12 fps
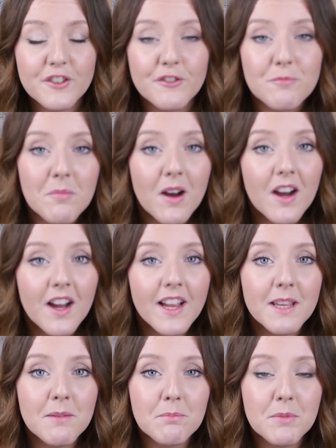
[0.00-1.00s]
of
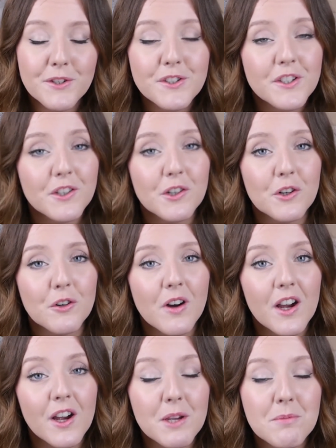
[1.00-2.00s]
my beauty haul.
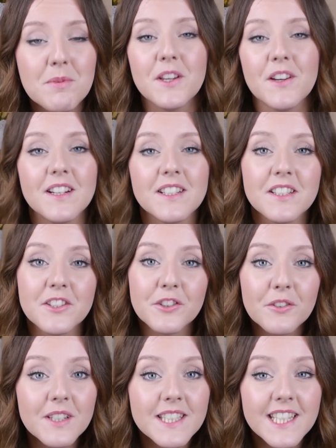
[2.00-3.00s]
I hope you guys
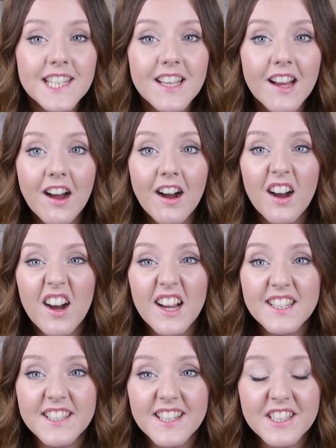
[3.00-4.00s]
enjoyed it. I
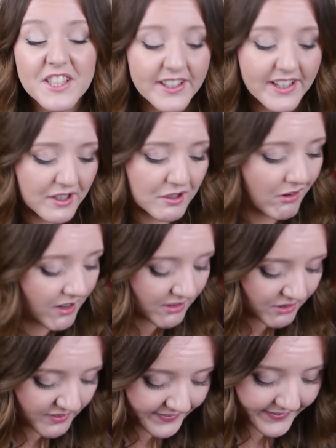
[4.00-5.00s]
did actually get quite a
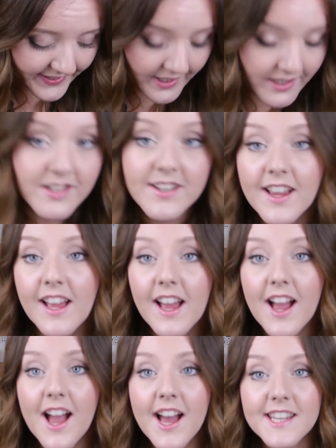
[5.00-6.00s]
lot in the end.
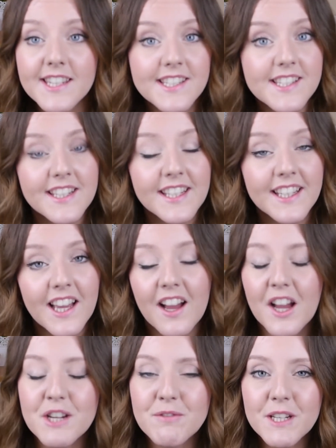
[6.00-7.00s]
And yeah,
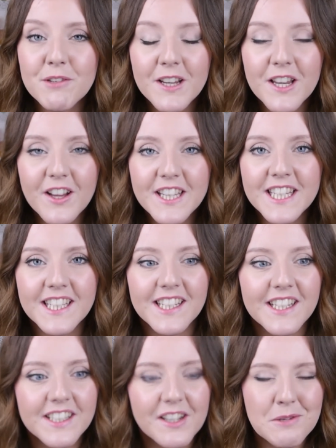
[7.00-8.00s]
I really, really like it,
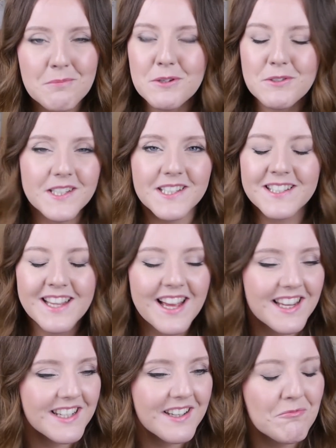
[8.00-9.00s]
and I hope you did.
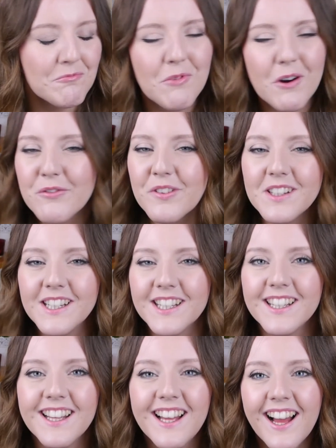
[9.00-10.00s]
And I'm waffling.
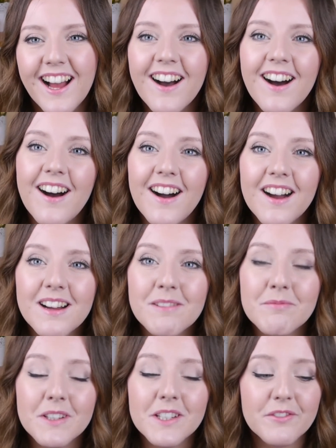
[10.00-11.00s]

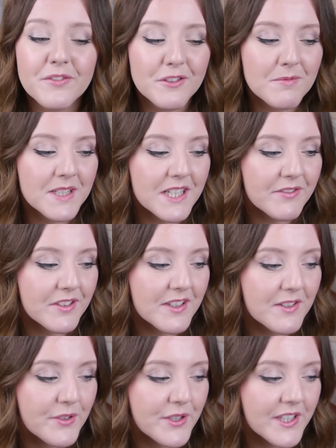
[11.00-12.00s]
I'm going to film
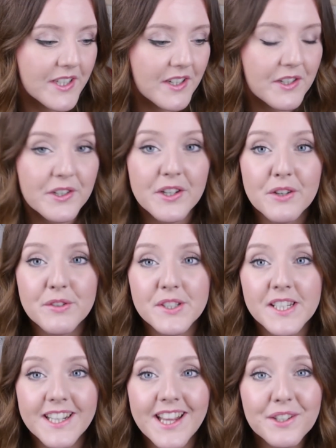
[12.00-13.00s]
another video
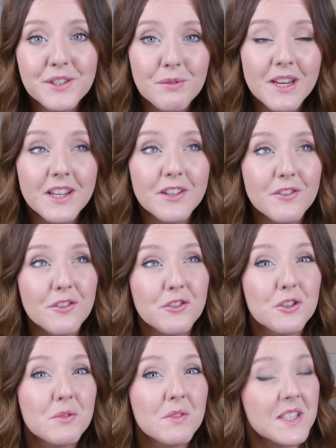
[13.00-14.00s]
obviously next week. I'm not
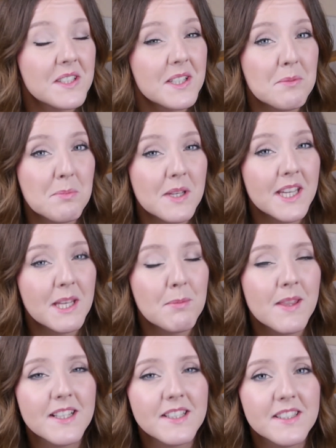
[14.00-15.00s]
sure what it's going to be, but
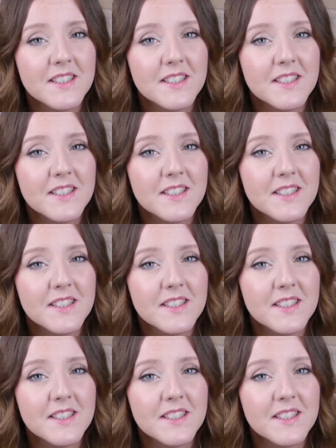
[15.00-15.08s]
that's